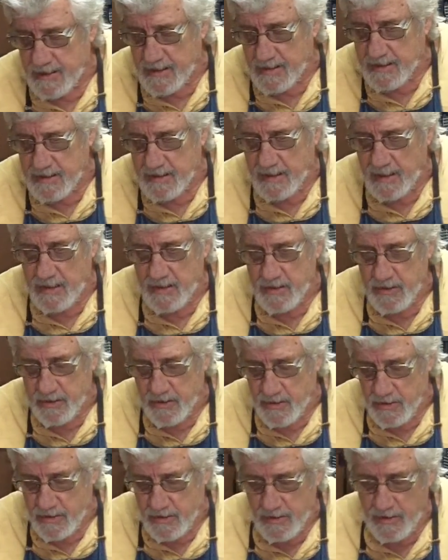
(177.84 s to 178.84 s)

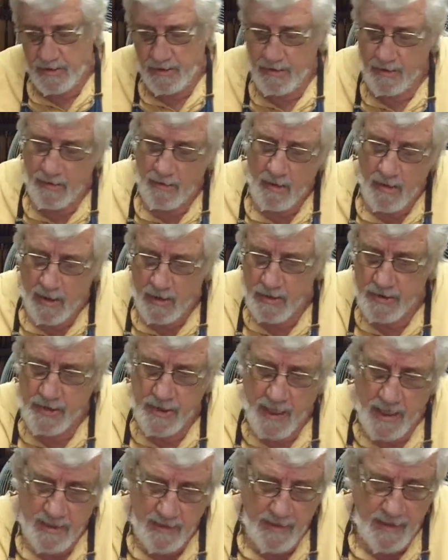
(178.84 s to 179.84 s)
extension too. I'll
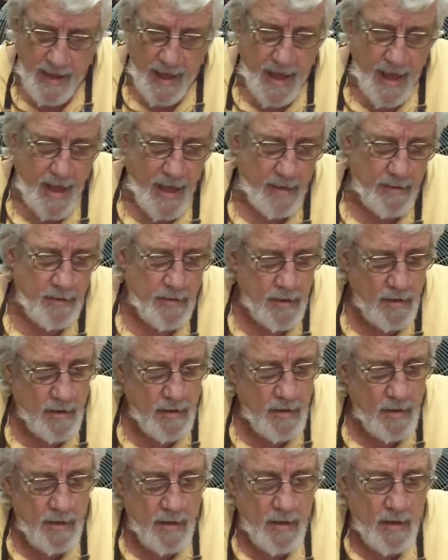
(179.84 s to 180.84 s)
check that.
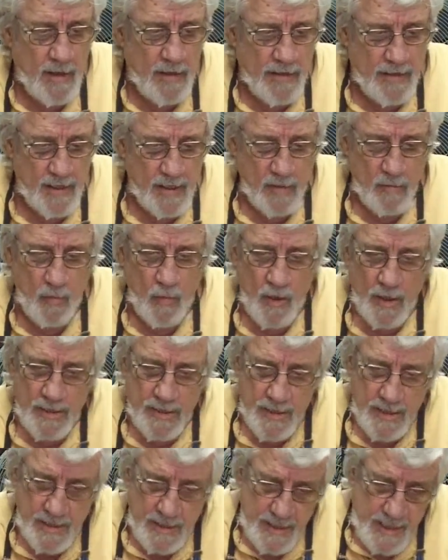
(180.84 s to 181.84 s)
Then
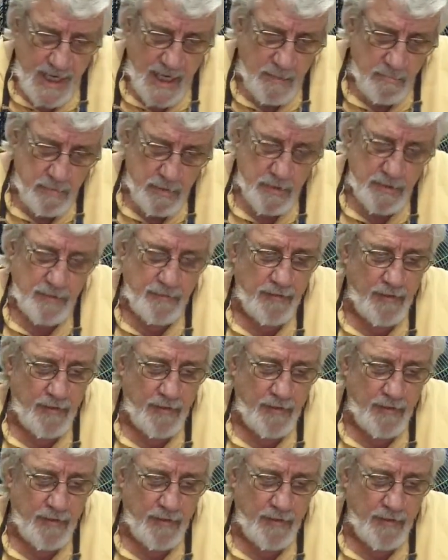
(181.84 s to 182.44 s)
once the table's